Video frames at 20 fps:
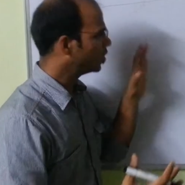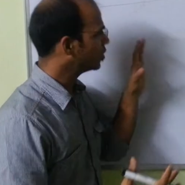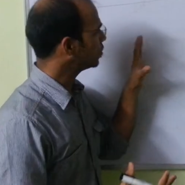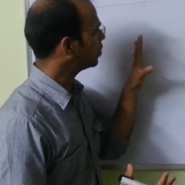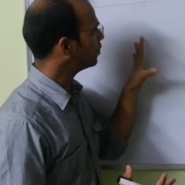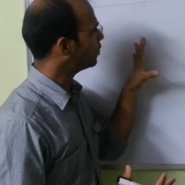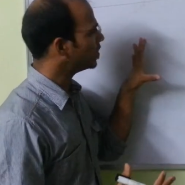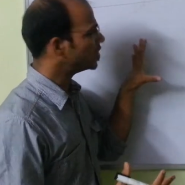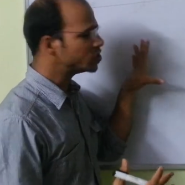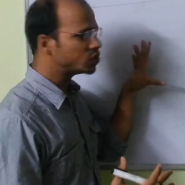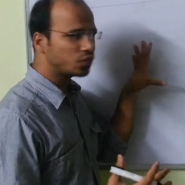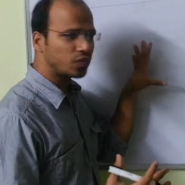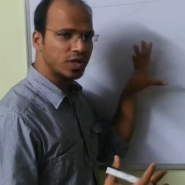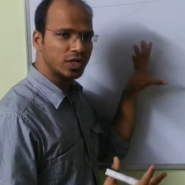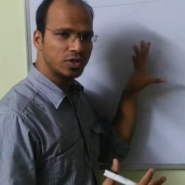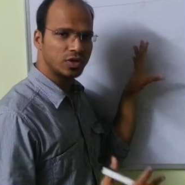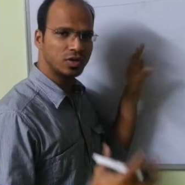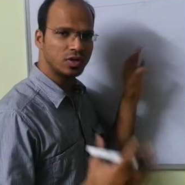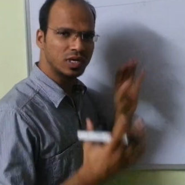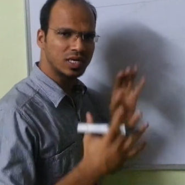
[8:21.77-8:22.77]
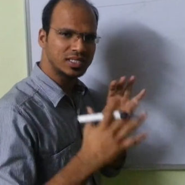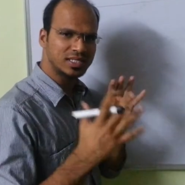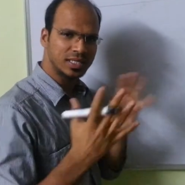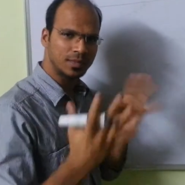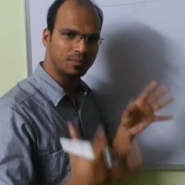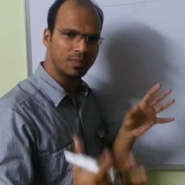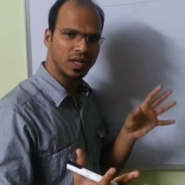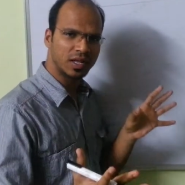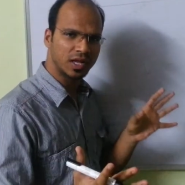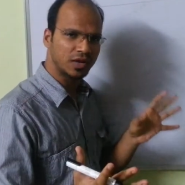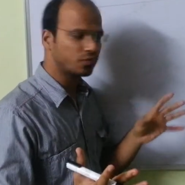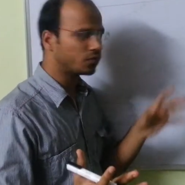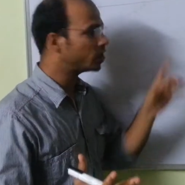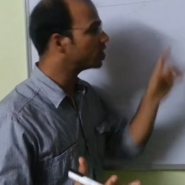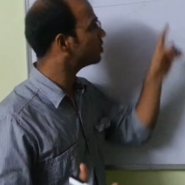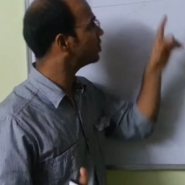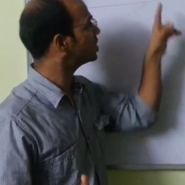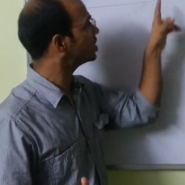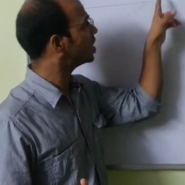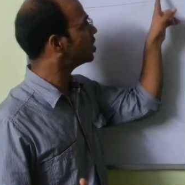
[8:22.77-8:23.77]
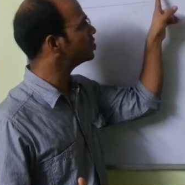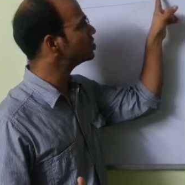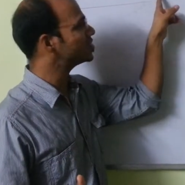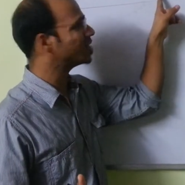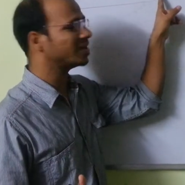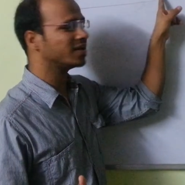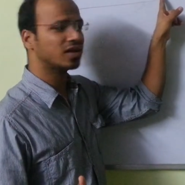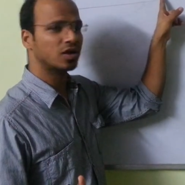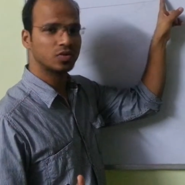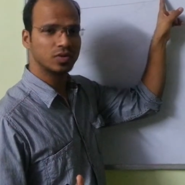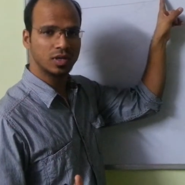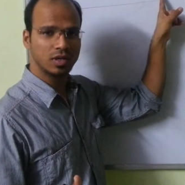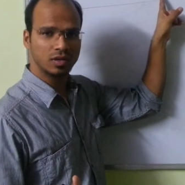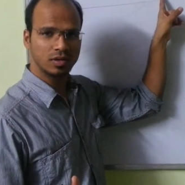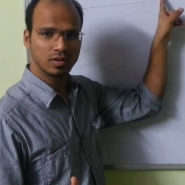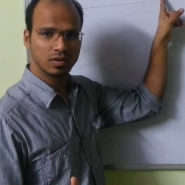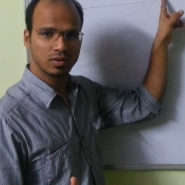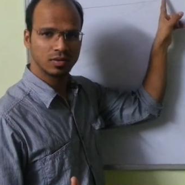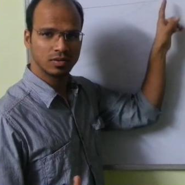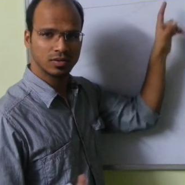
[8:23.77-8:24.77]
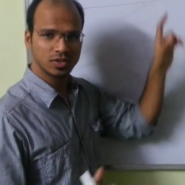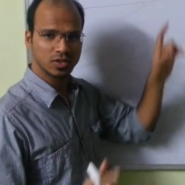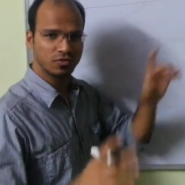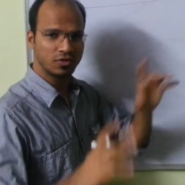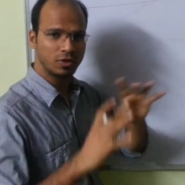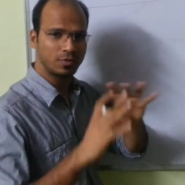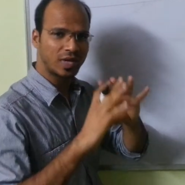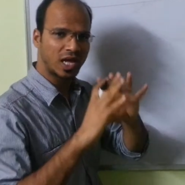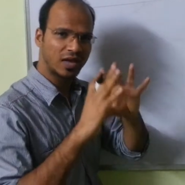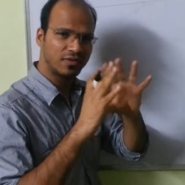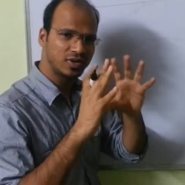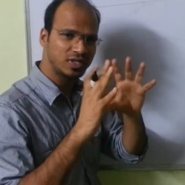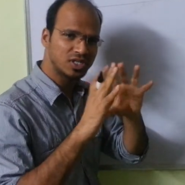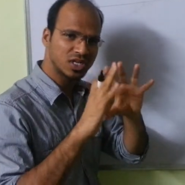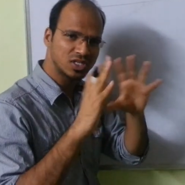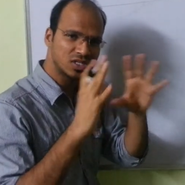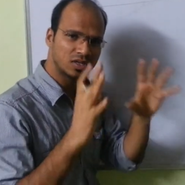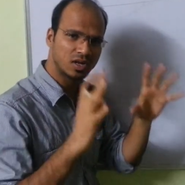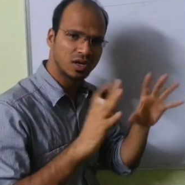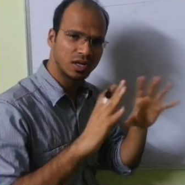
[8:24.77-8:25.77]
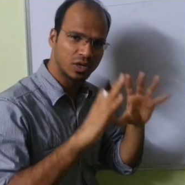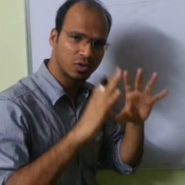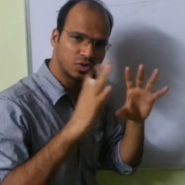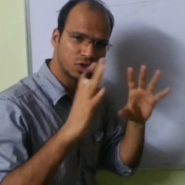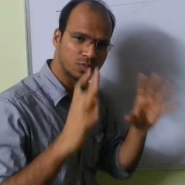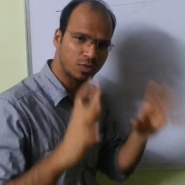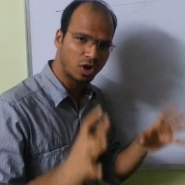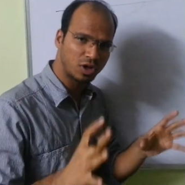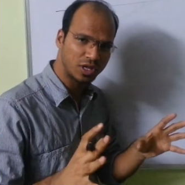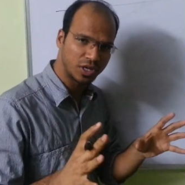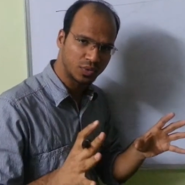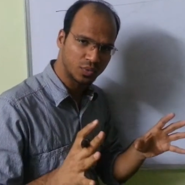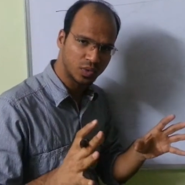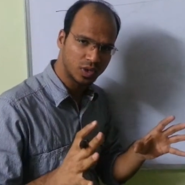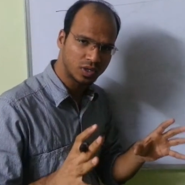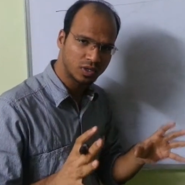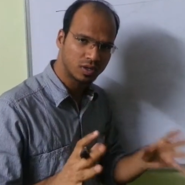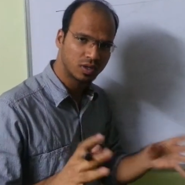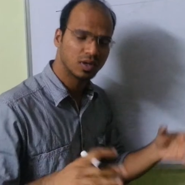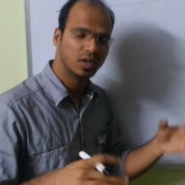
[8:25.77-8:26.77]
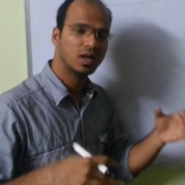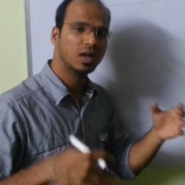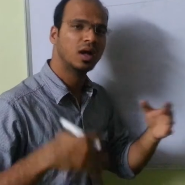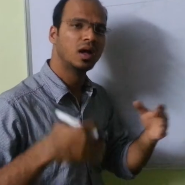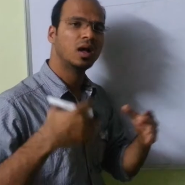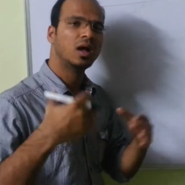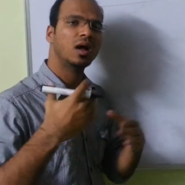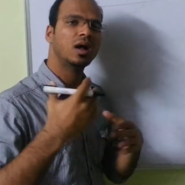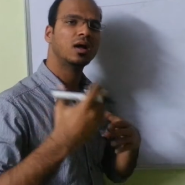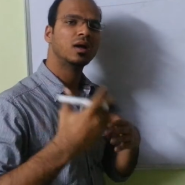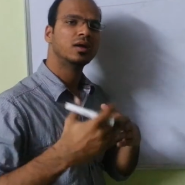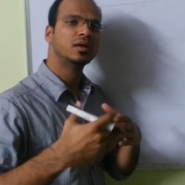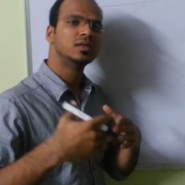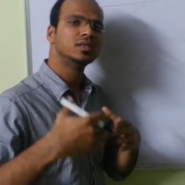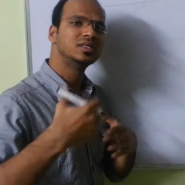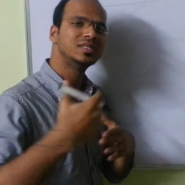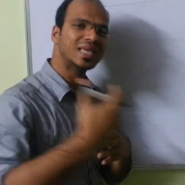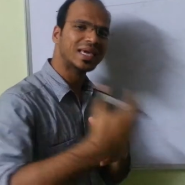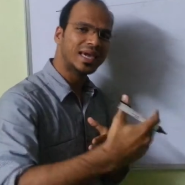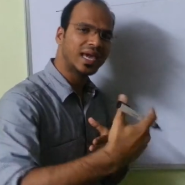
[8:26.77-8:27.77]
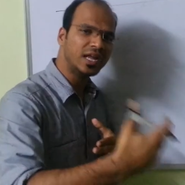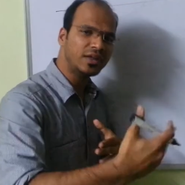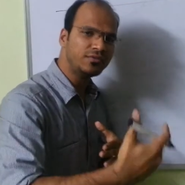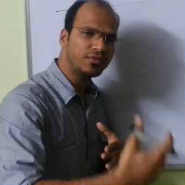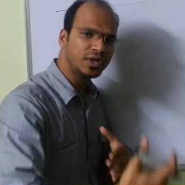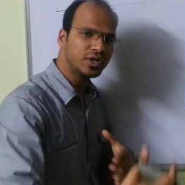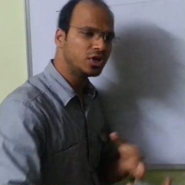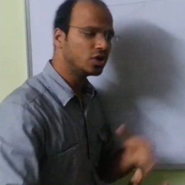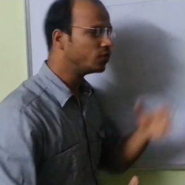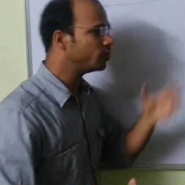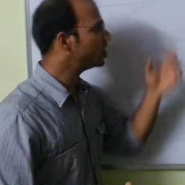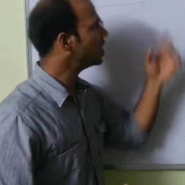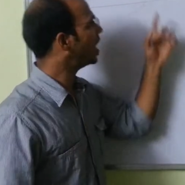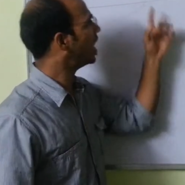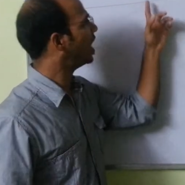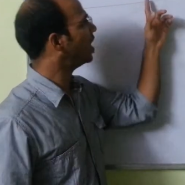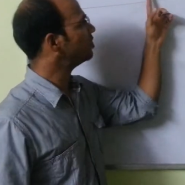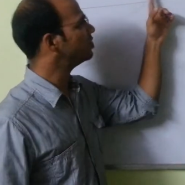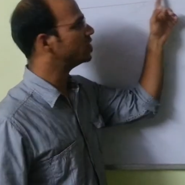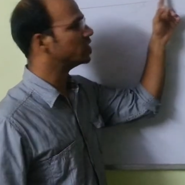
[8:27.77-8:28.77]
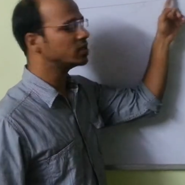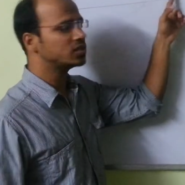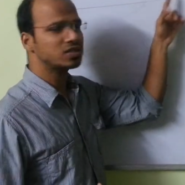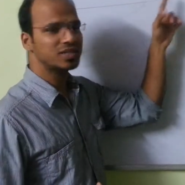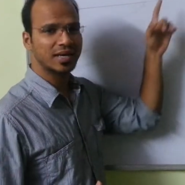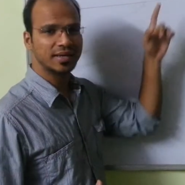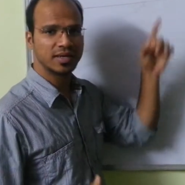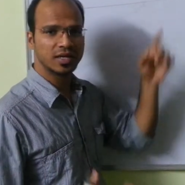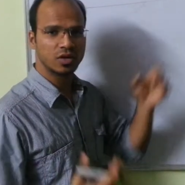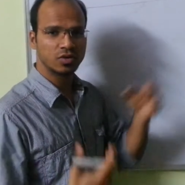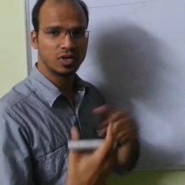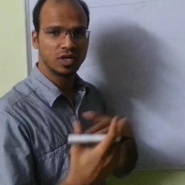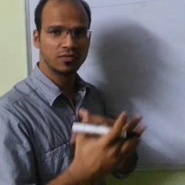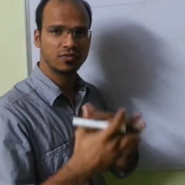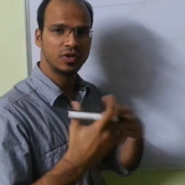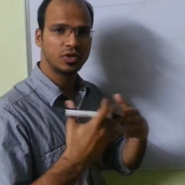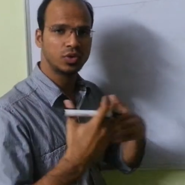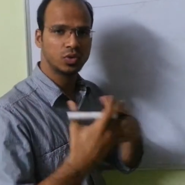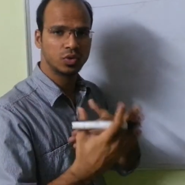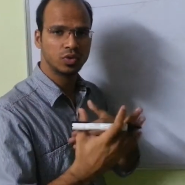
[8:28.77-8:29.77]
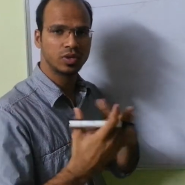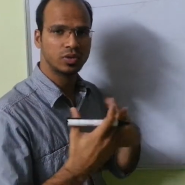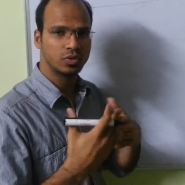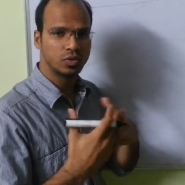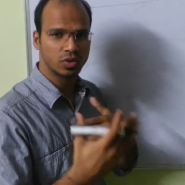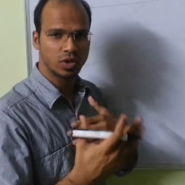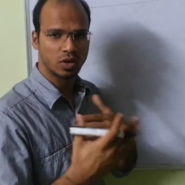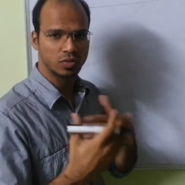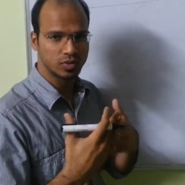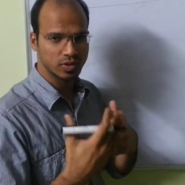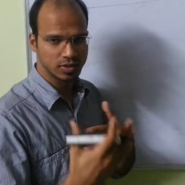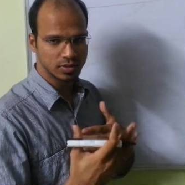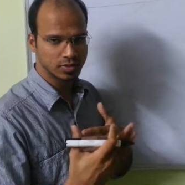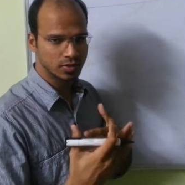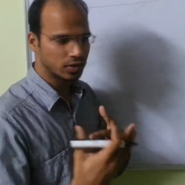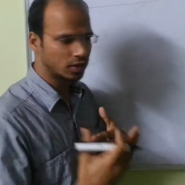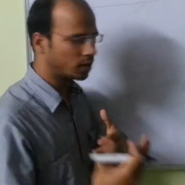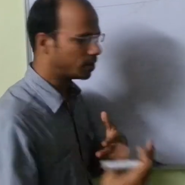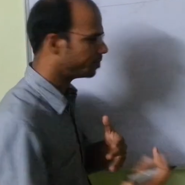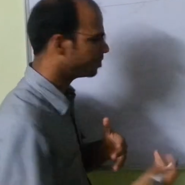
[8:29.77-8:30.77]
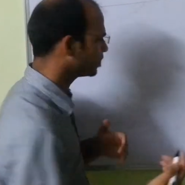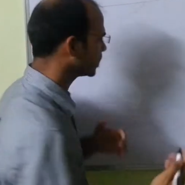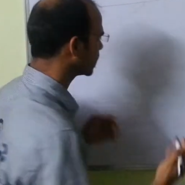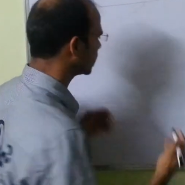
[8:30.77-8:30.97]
The first video is simple network without static routing. So we'll be having just a small network. Second video will have this static routing with two routers. Okay.